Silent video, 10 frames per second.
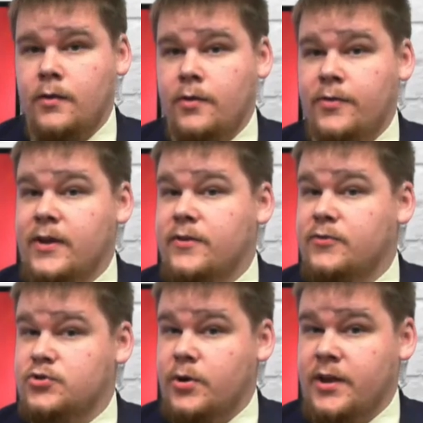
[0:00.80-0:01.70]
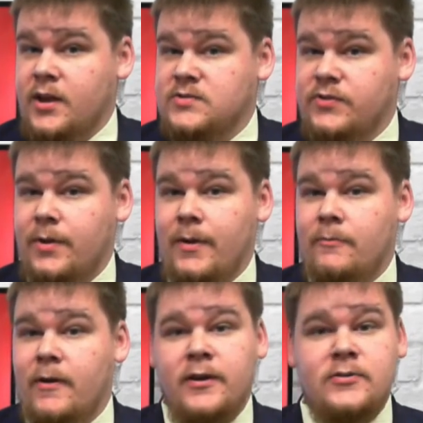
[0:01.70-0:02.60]
Thank you for joining us for W
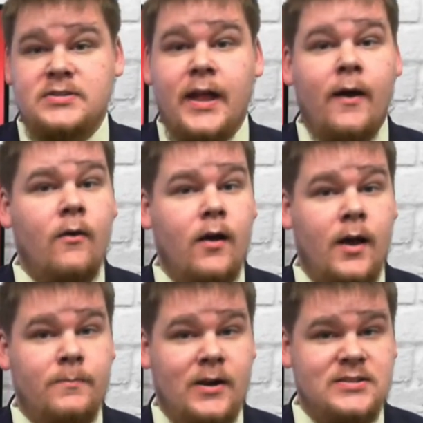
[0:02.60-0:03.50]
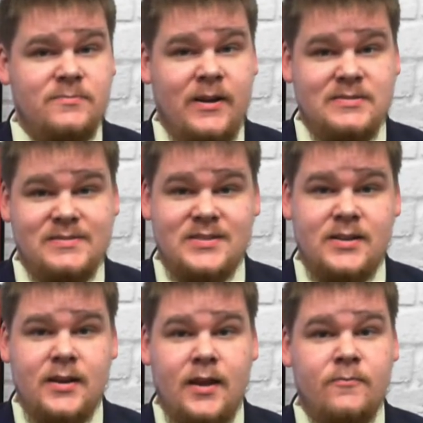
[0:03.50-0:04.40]
N Y News Now. I'm Bronson
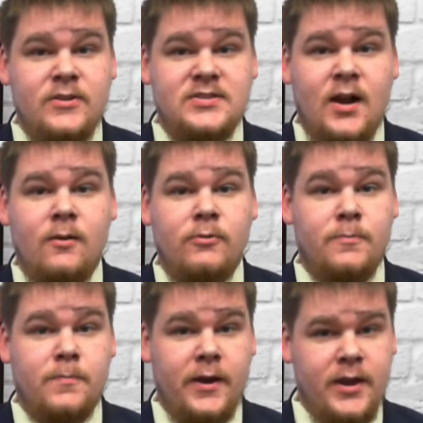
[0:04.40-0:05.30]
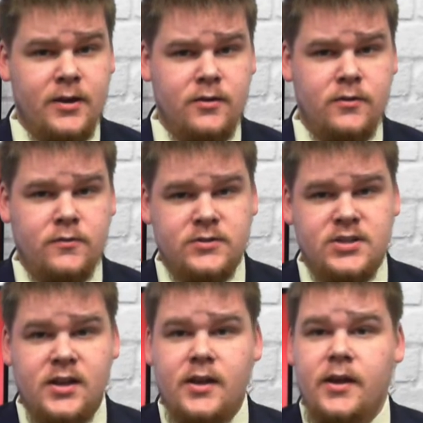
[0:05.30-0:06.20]
Rasmussen, and we start with breaking
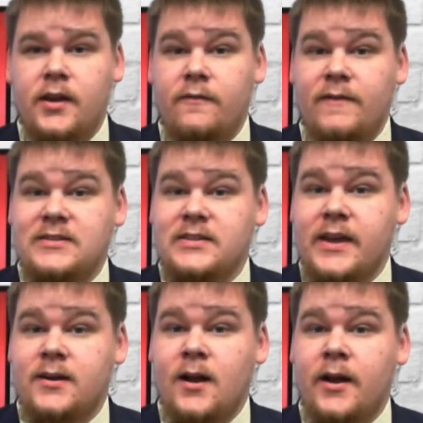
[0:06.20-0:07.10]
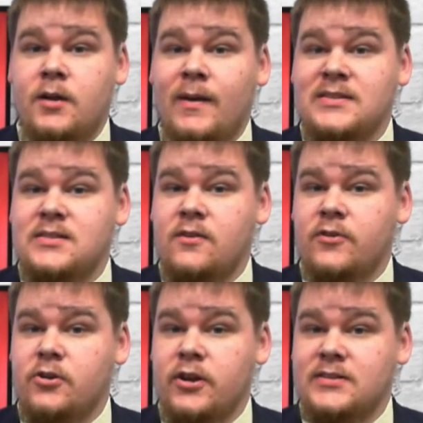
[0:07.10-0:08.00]
news. An investigator hired by
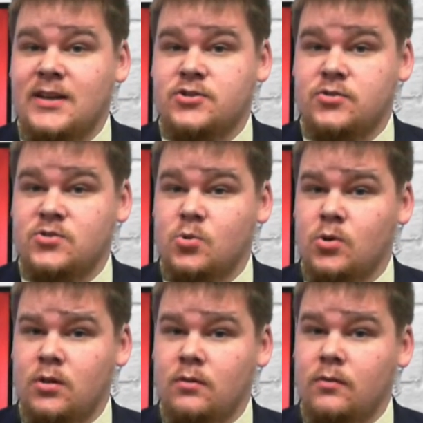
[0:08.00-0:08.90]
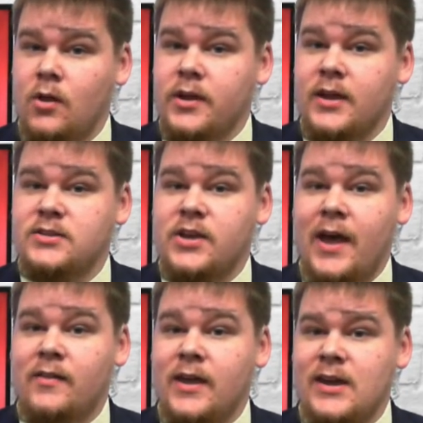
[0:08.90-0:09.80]
Silver Creek Central School looking into
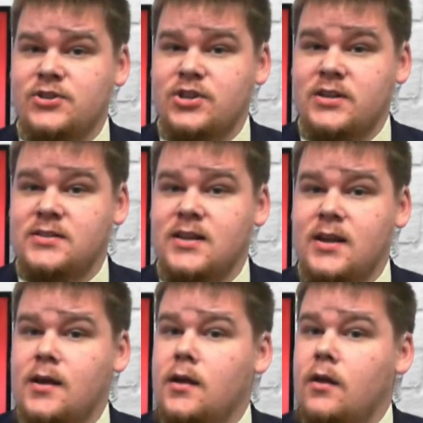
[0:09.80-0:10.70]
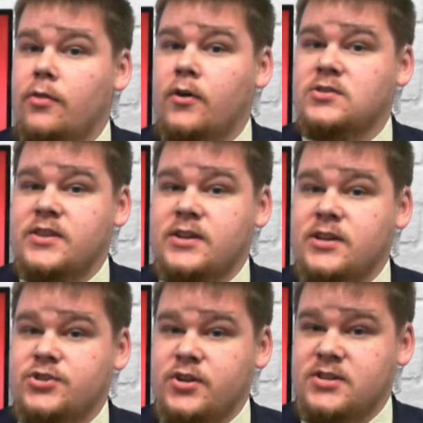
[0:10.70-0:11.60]
allegations those at the
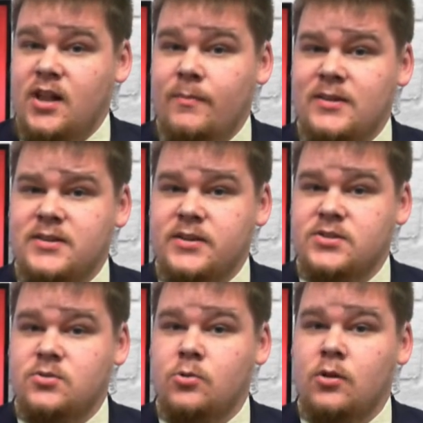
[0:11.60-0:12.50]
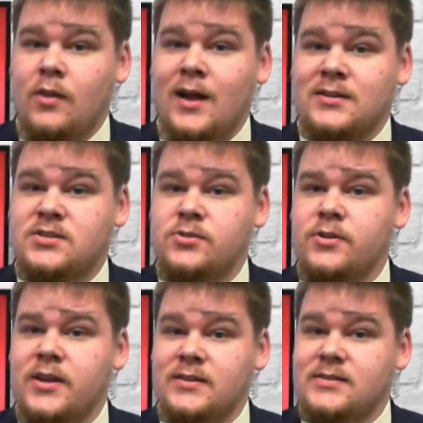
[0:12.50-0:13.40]
district's elementary school locked
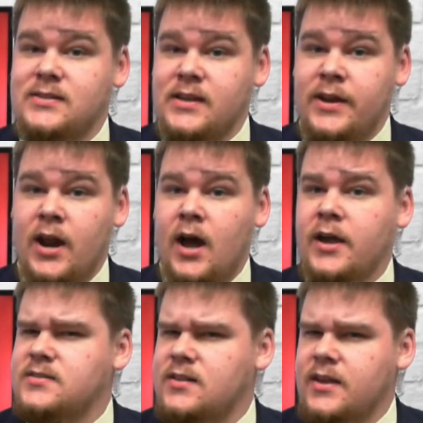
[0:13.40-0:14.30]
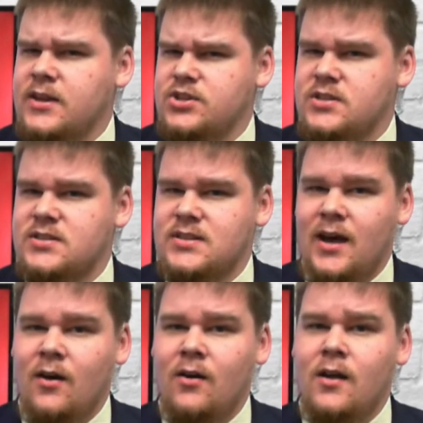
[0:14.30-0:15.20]
students in an isolation
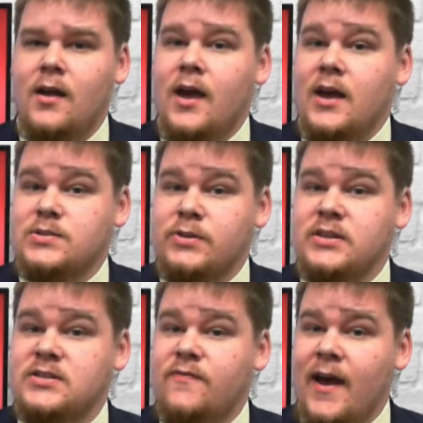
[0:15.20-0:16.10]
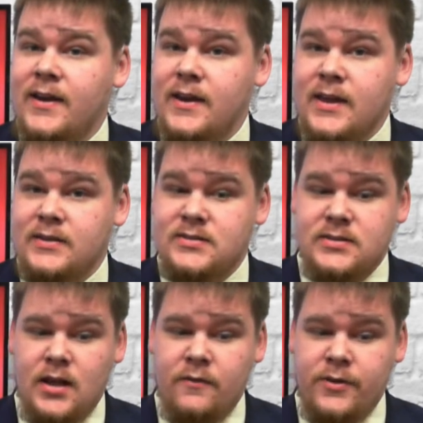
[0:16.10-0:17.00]
cell has released findings
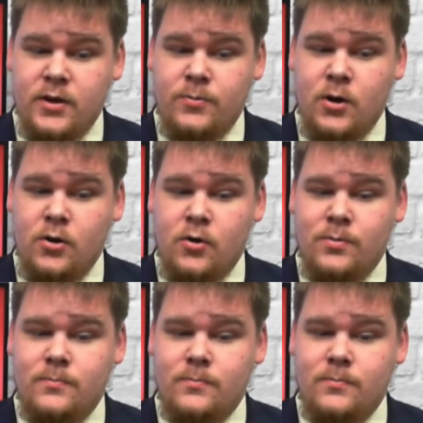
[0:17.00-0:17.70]
of their probe.